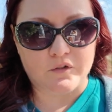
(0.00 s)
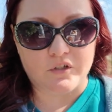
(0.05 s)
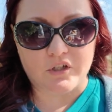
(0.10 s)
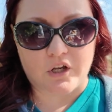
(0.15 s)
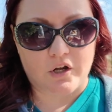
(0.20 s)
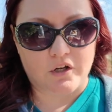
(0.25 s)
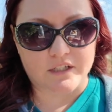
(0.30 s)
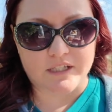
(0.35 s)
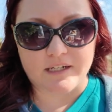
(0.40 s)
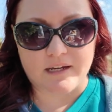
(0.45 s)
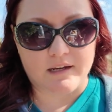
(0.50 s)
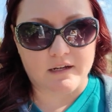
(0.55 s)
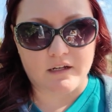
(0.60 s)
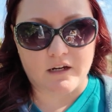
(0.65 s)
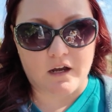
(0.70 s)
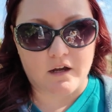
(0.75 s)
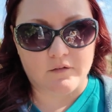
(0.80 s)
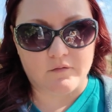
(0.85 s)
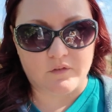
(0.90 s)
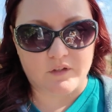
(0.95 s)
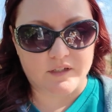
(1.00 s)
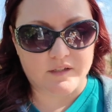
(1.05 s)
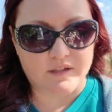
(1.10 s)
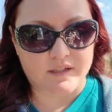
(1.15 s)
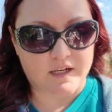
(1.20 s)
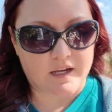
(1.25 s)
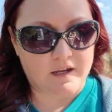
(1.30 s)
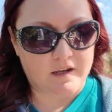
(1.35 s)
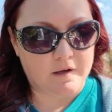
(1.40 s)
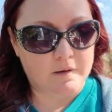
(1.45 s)
salty and of the
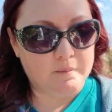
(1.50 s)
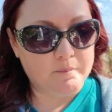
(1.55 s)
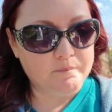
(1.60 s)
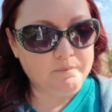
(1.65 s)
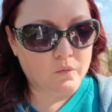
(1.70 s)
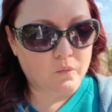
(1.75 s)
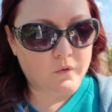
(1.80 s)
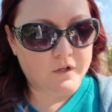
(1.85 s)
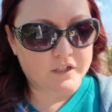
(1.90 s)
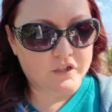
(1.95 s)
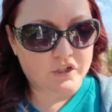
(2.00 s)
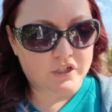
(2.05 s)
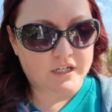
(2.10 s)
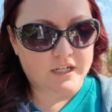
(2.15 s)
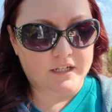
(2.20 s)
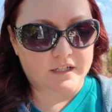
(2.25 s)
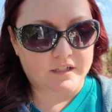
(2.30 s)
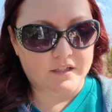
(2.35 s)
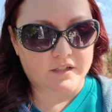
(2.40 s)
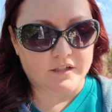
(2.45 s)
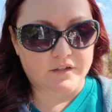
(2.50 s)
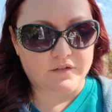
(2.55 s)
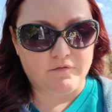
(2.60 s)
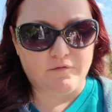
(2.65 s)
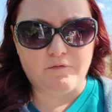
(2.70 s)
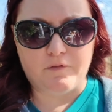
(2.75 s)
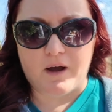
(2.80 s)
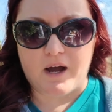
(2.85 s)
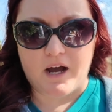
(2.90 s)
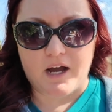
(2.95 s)
sea, which is
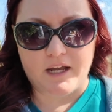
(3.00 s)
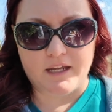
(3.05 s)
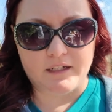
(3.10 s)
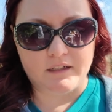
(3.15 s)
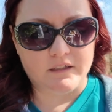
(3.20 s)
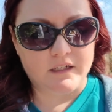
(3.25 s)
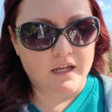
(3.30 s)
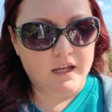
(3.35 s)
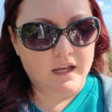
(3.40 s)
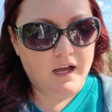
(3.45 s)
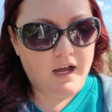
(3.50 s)
fine.